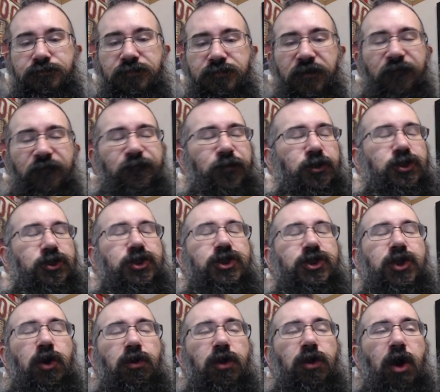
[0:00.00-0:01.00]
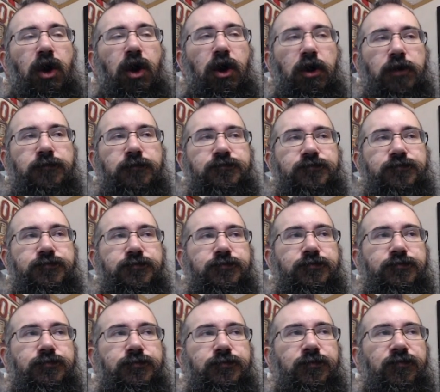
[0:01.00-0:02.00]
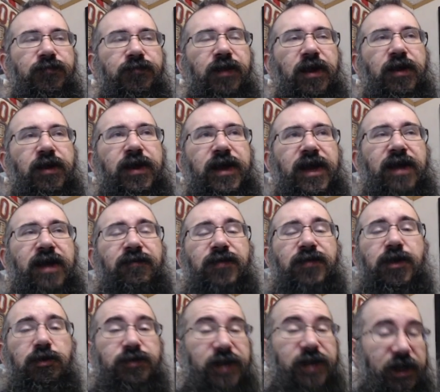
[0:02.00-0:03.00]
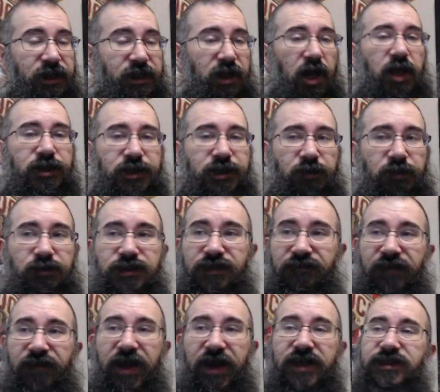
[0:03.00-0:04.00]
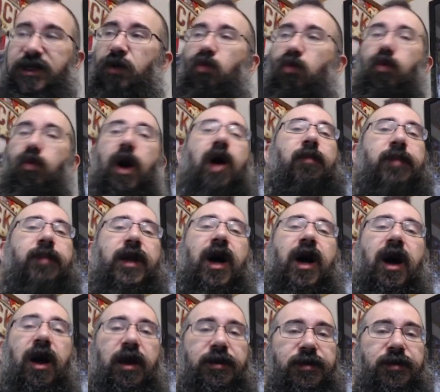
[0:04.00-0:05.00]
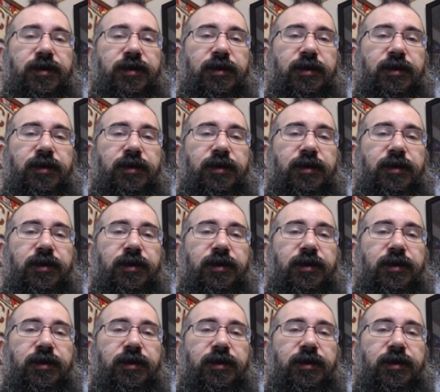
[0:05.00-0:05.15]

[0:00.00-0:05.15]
for so long, even though technology was advancing well beyond